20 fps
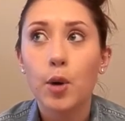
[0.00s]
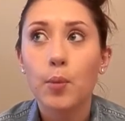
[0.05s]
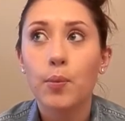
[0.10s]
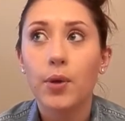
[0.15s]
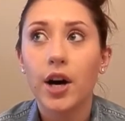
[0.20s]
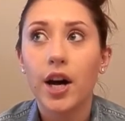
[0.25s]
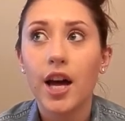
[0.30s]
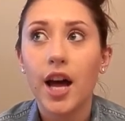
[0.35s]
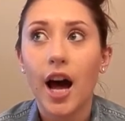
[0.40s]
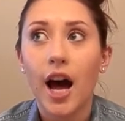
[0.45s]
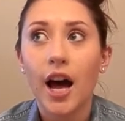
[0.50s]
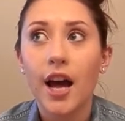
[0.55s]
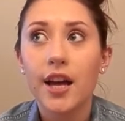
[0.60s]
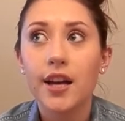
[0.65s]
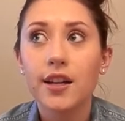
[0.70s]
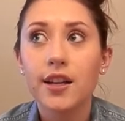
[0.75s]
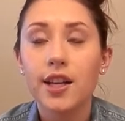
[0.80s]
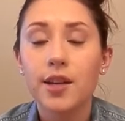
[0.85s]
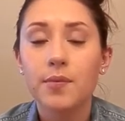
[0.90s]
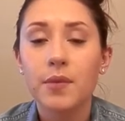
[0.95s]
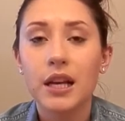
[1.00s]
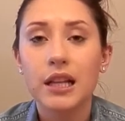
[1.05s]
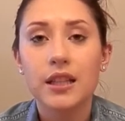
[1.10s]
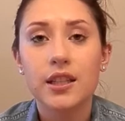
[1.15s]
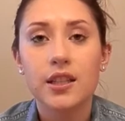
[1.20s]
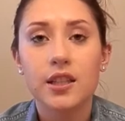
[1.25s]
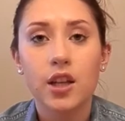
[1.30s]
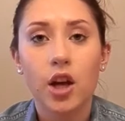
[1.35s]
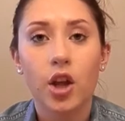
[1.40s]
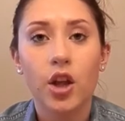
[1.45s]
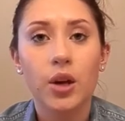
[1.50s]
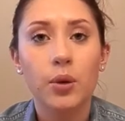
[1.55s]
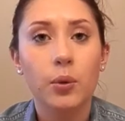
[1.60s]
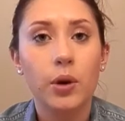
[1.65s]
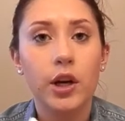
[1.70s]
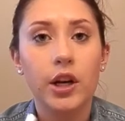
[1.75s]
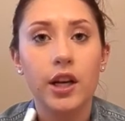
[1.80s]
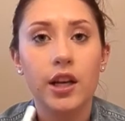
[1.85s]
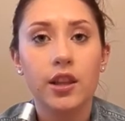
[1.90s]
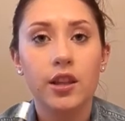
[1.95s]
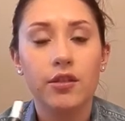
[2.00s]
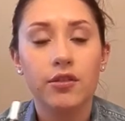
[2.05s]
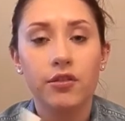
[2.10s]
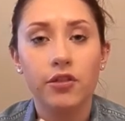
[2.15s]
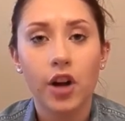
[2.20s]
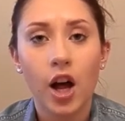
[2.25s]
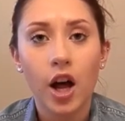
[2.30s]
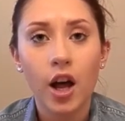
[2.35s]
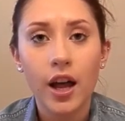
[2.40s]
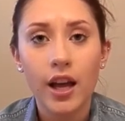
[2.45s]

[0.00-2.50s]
But I can make this color work in the fall,